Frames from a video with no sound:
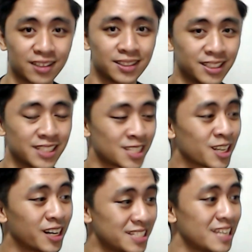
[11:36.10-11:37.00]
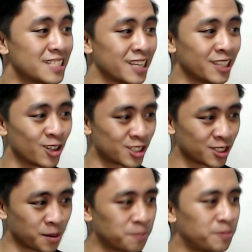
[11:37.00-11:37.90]
This is gonna take 10 years to
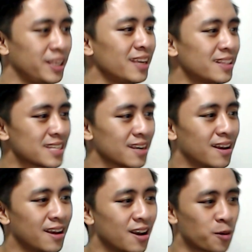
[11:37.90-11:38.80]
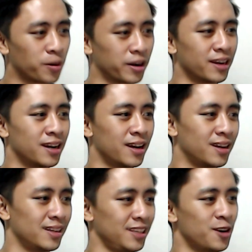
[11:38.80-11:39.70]
complete. We're gonna,
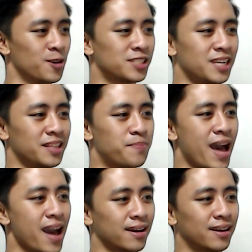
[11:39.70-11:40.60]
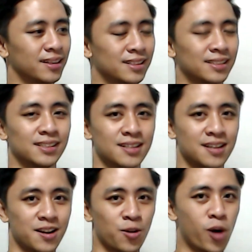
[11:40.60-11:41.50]
you know, sit back,
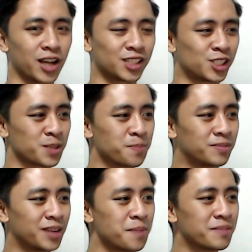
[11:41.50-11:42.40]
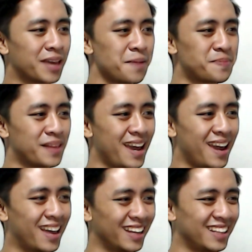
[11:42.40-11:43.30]
watch some dumb gameplay.
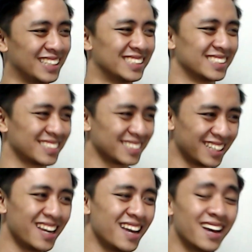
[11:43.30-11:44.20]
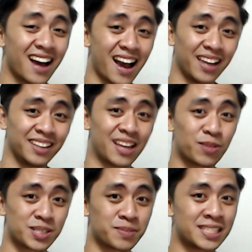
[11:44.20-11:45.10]
That
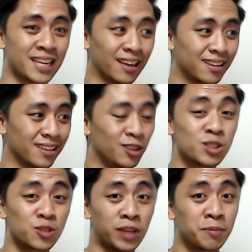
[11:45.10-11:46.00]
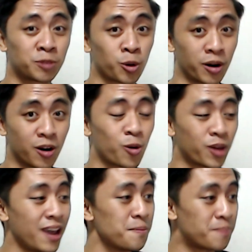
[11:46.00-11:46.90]
was a mistake. Use Flamethrower,
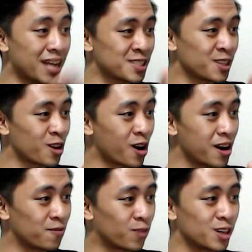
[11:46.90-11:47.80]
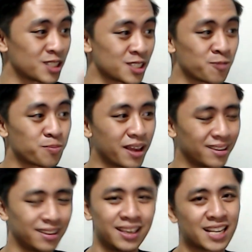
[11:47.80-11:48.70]
okay? Bastiodon versus,
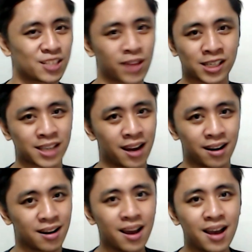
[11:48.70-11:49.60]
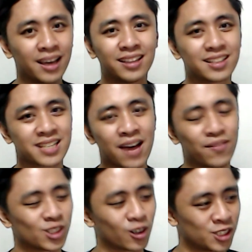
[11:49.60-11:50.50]
he has Flash Cannon. He doesn't have a
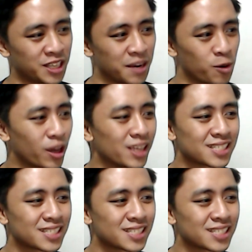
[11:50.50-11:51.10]
Charge TM, okay?